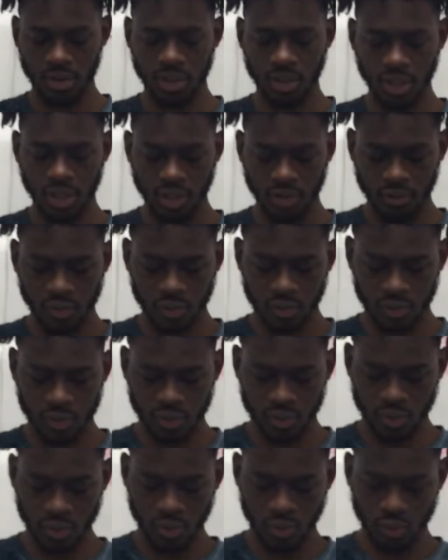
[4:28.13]

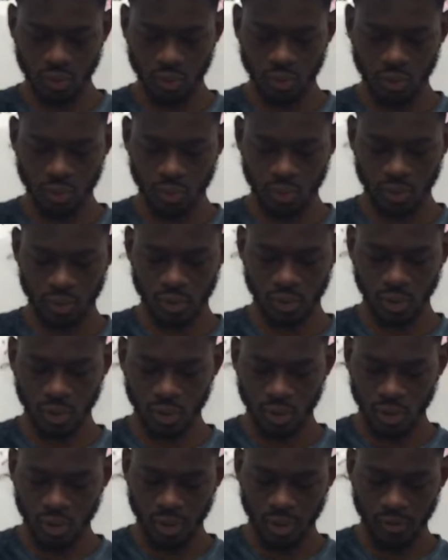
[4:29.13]
Deliver through
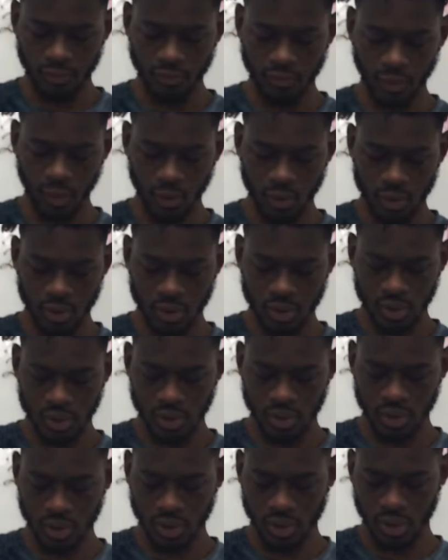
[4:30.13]
thorough and
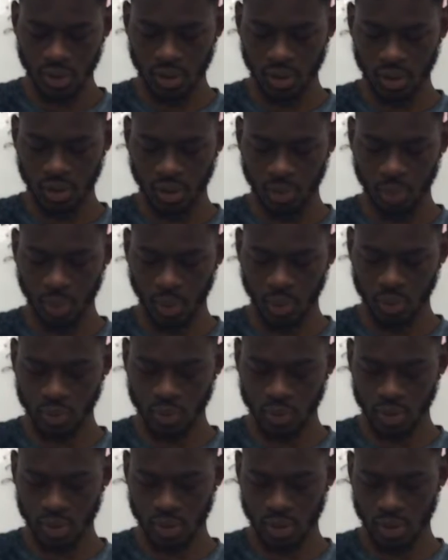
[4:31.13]
focused
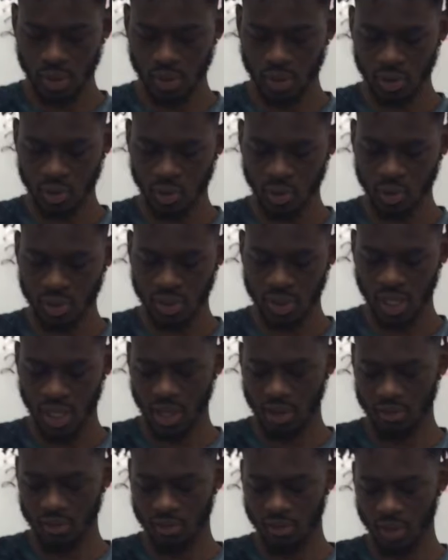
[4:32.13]
approach to a
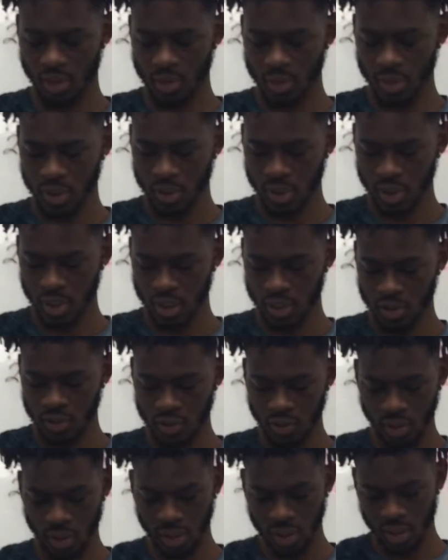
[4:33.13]
staff development and
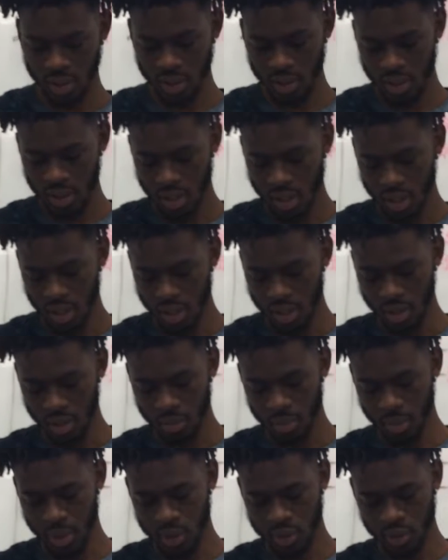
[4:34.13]
training.
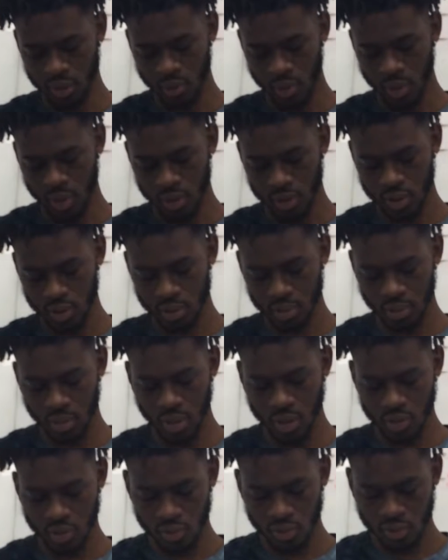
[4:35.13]

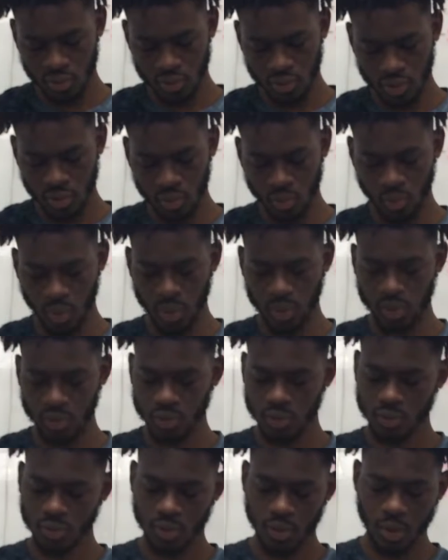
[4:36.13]
Measures
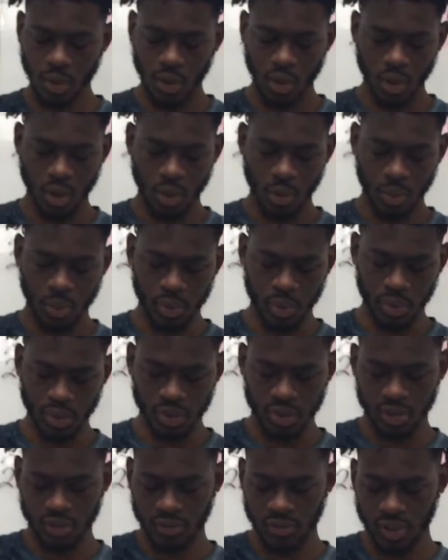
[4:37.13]
workers'
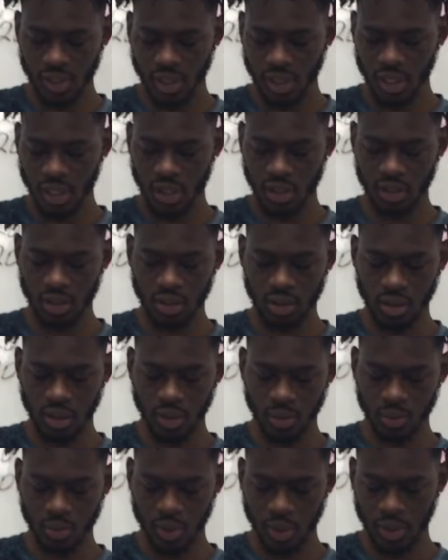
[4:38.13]
productivity and
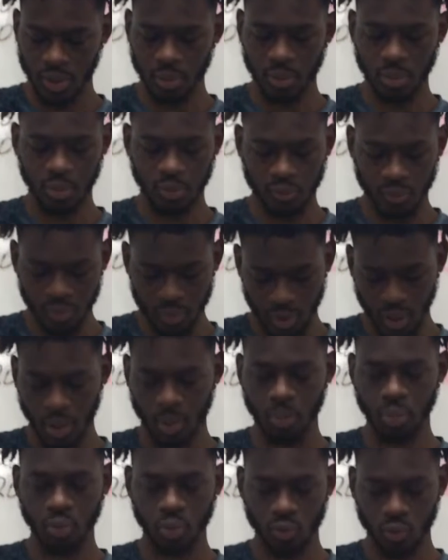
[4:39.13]

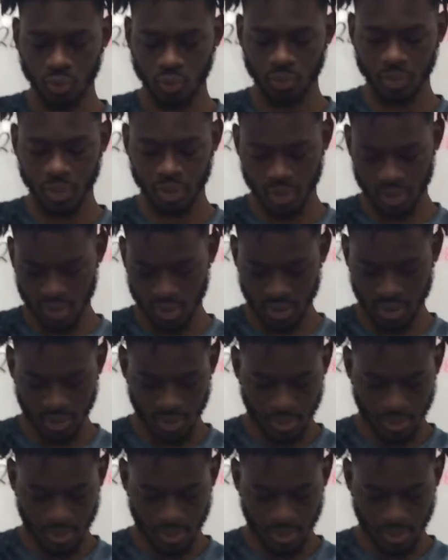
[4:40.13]
improvement.